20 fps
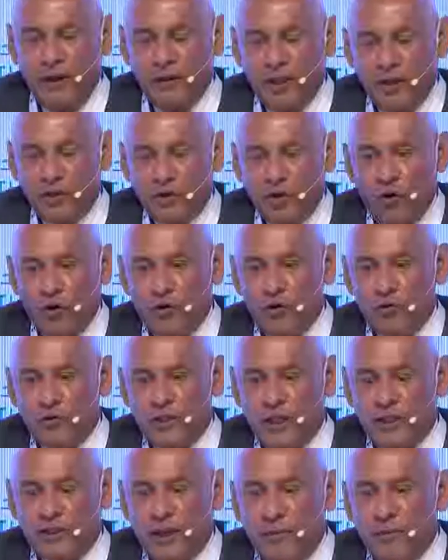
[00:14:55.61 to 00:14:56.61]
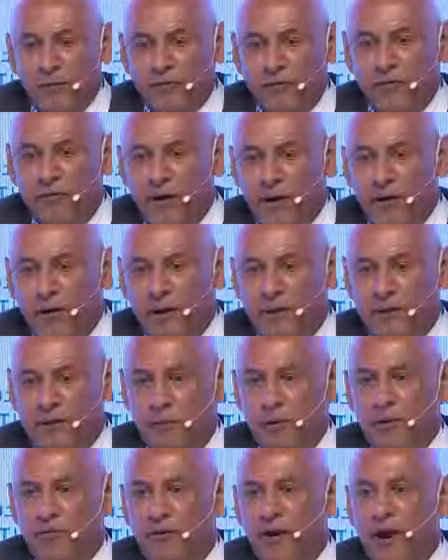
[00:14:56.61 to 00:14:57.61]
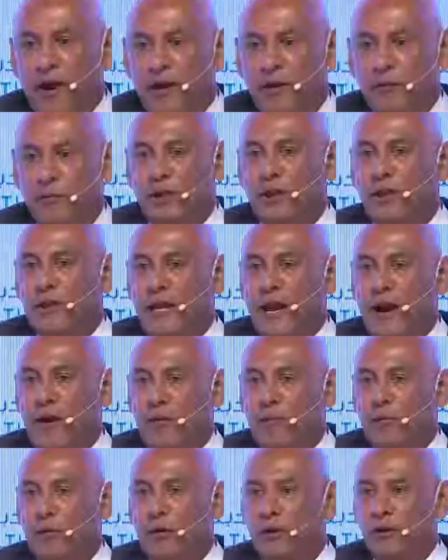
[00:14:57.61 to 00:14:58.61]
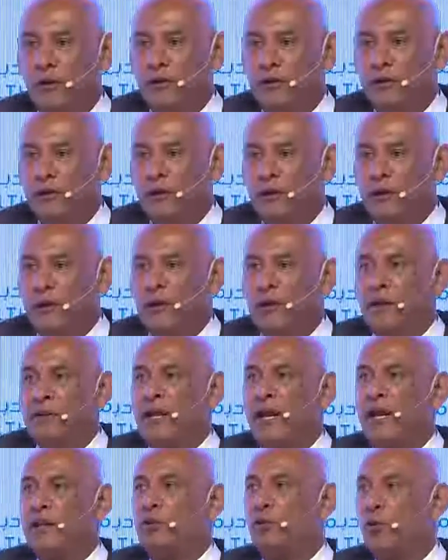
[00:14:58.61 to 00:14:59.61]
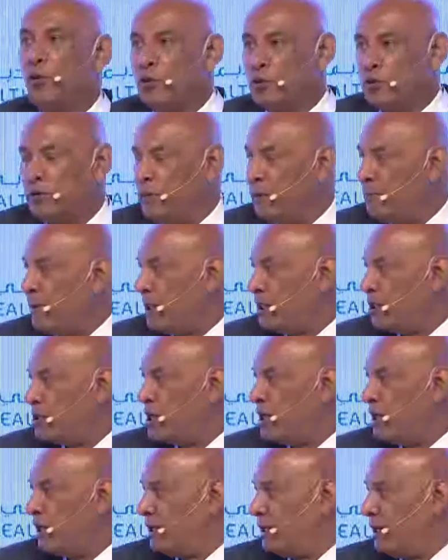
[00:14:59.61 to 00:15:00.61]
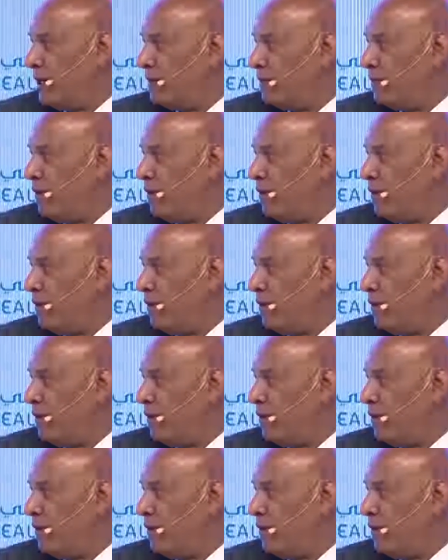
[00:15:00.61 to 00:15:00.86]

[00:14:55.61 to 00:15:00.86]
that shows that some of the variants that we find within the Arab world that are thought to be pathogenic in other